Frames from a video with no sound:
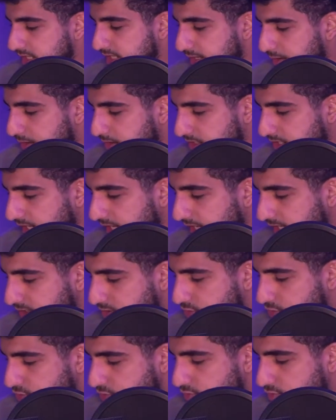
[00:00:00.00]
About
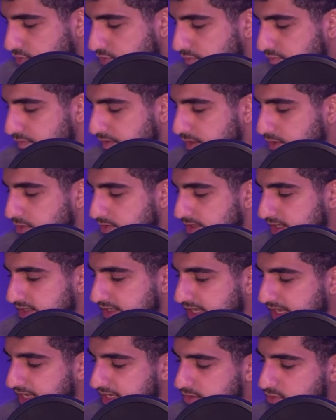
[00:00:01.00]
A2, we know
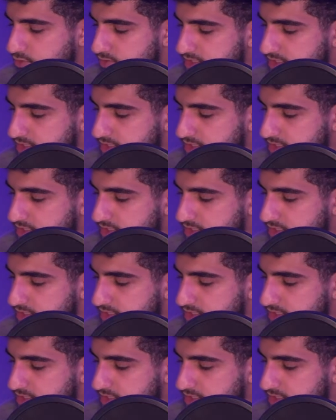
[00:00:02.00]
that A2